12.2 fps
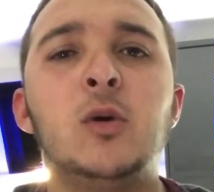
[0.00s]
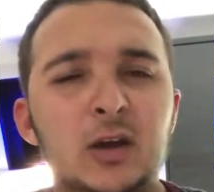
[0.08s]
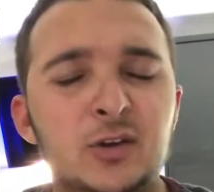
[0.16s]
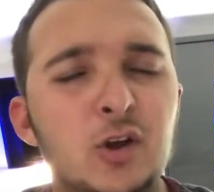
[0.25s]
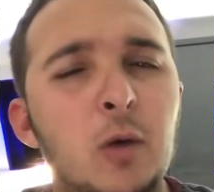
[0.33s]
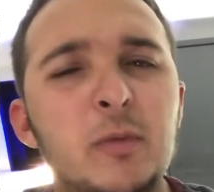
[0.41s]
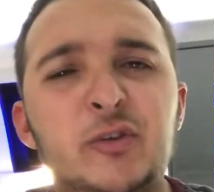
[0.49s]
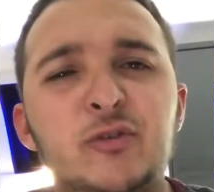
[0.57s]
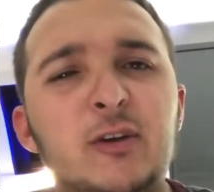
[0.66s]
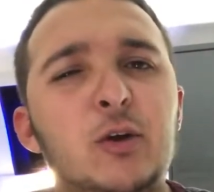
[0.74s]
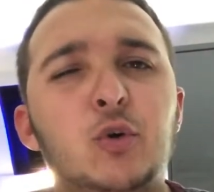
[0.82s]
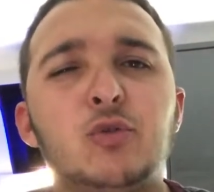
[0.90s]
Adama
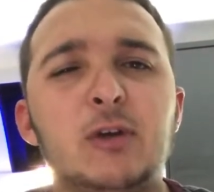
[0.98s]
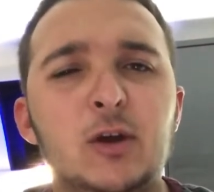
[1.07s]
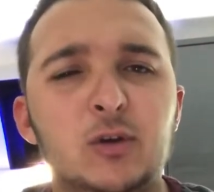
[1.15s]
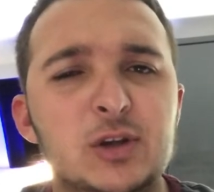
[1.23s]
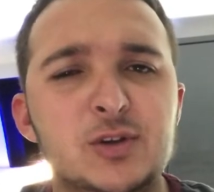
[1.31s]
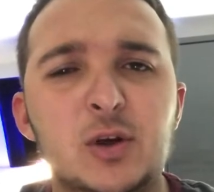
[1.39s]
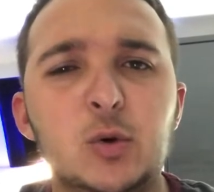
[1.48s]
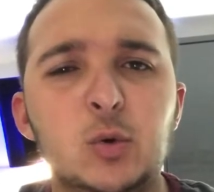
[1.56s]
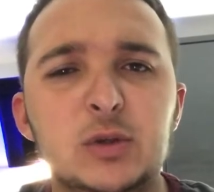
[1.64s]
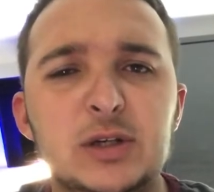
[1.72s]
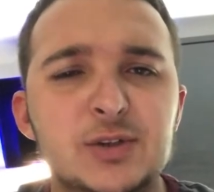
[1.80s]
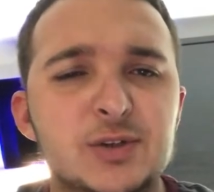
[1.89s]
Traore on his
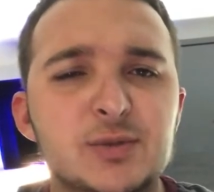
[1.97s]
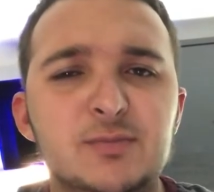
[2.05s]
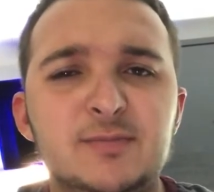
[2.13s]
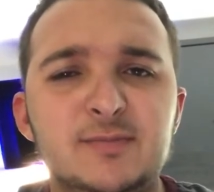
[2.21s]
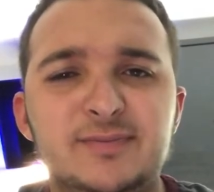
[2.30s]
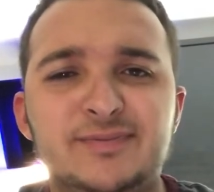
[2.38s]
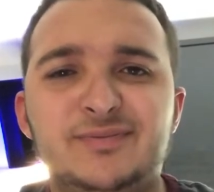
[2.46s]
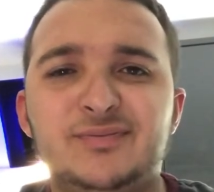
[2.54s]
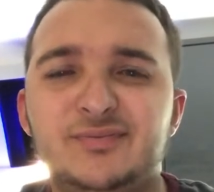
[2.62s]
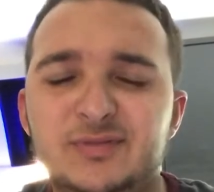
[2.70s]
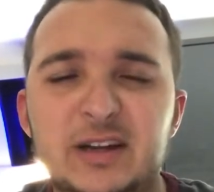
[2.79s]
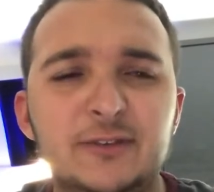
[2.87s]
own is
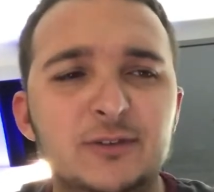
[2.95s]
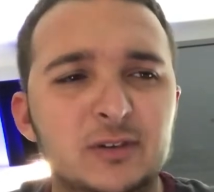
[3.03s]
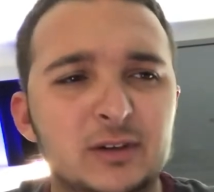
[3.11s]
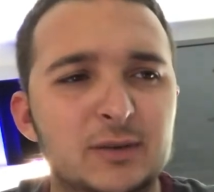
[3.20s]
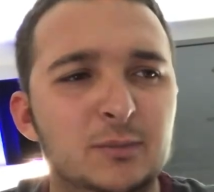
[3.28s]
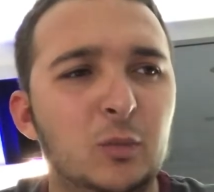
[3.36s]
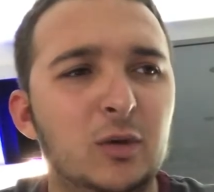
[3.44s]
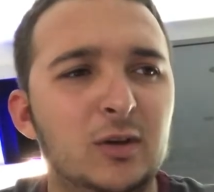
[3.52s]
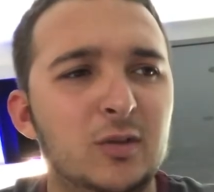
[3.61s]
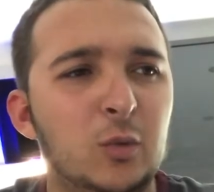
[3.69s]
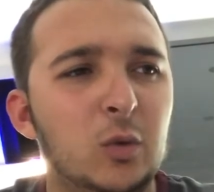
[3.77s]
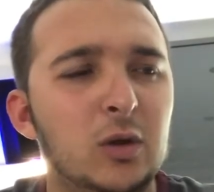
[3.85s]
definitely one of
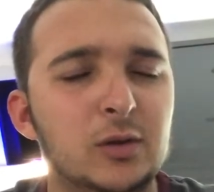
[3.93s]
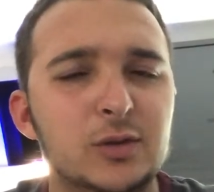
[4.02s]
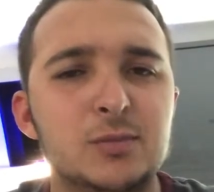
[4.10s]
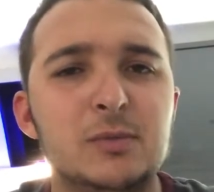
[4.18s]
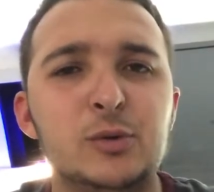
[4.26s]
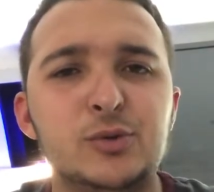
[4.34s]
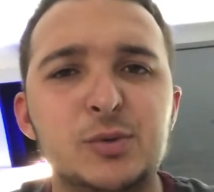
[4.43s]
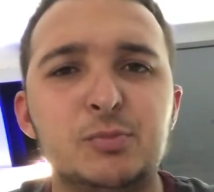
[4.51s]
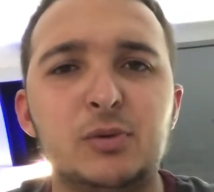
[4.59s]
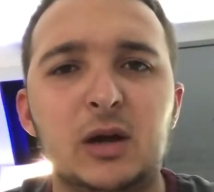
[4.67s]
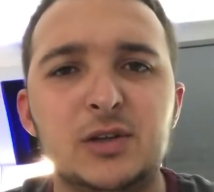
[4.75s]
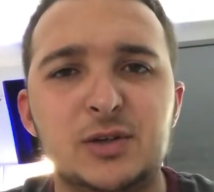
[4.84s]
the world's most
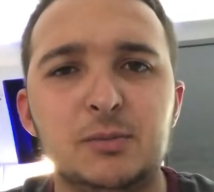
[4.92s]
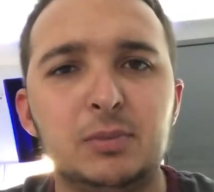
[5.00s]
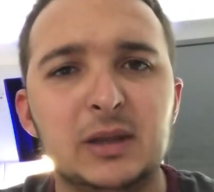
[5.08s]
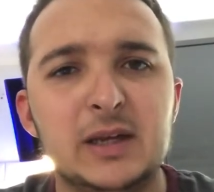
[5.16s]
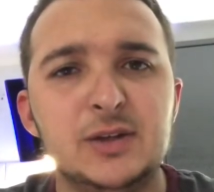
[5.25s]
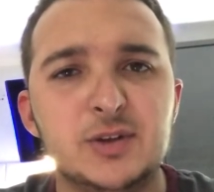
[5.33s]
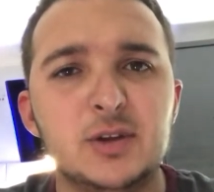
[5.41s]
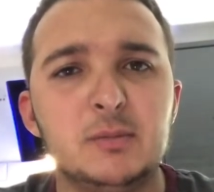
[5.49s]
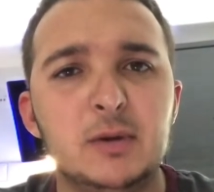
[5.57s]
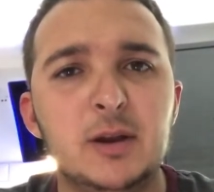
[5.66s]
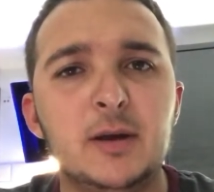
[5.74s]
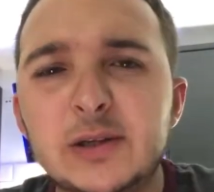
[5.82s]
surprising players at the
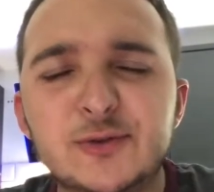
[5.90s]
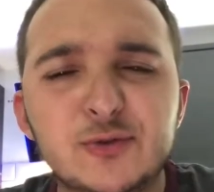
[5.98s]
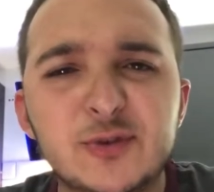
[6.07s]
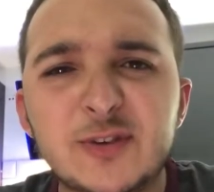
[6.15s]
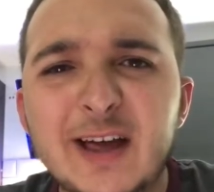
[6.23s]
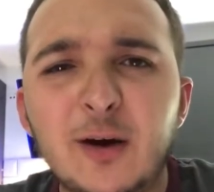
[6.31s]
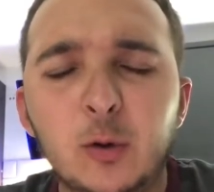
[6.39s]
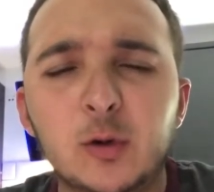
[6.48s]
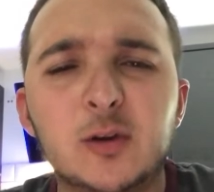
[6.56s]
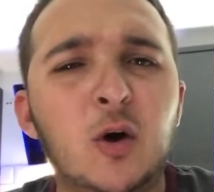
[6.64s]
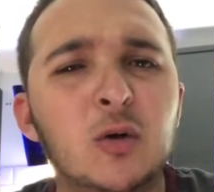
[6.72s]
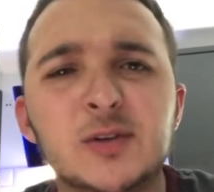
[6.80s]
minute. It's just their whole
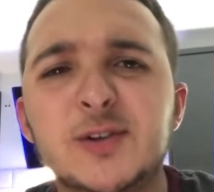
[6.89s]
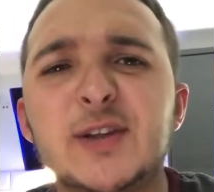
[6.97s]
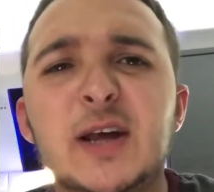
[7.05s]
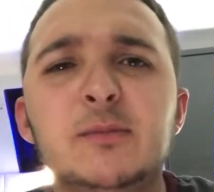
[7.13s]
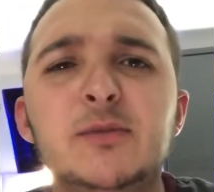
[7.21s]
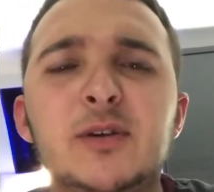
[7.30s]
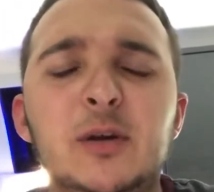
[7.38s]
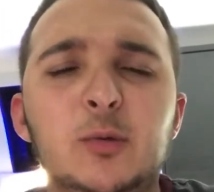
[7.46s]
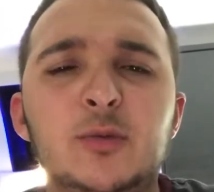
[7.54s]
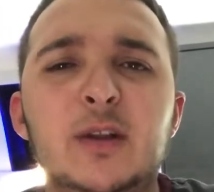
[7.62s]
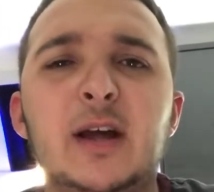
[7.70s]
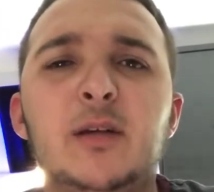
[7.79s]
concept, you know,
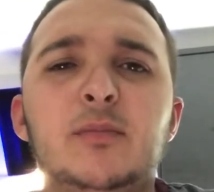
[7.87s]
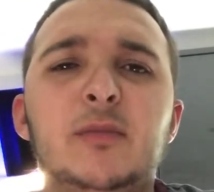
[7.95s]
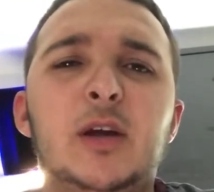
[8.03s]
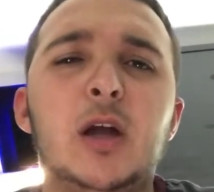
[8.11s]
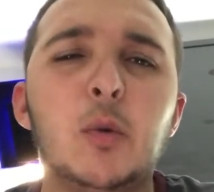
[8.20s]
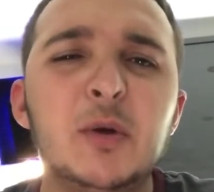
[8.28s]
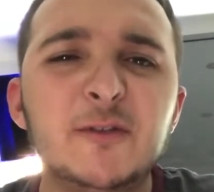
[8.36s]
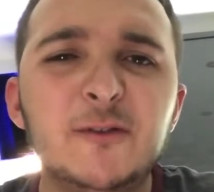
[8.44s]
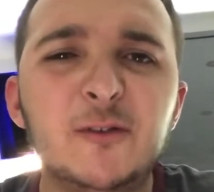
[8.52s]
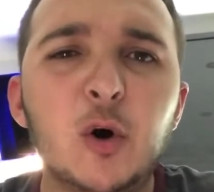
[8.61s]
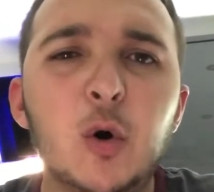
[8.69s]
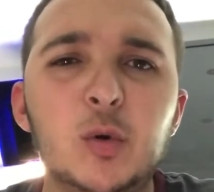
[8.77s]
their going
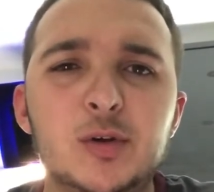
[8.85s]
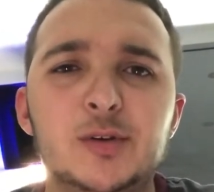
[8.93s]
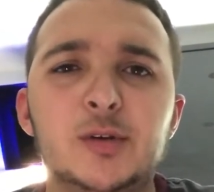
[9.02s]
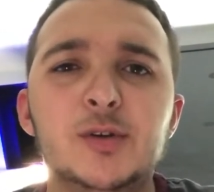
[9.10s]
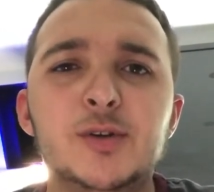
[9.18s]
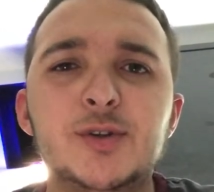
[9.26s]
forwardness,